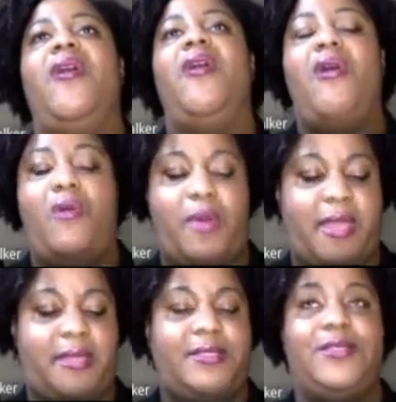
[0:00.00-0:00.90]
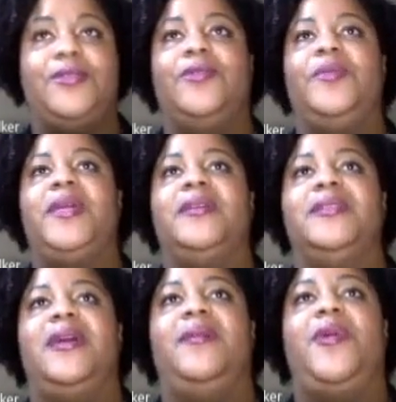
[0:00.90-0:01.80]
always do, because
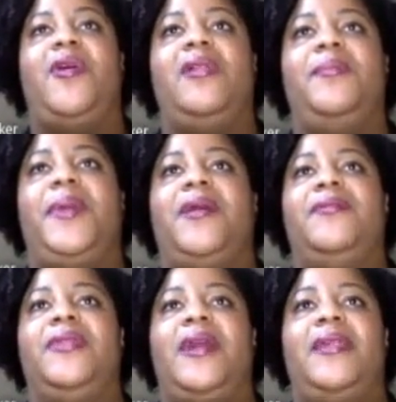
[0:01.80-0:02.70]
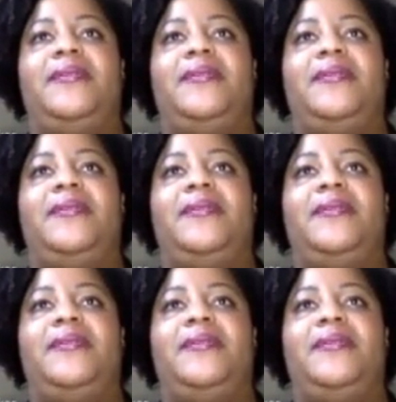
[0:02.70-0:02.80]
I'm all about not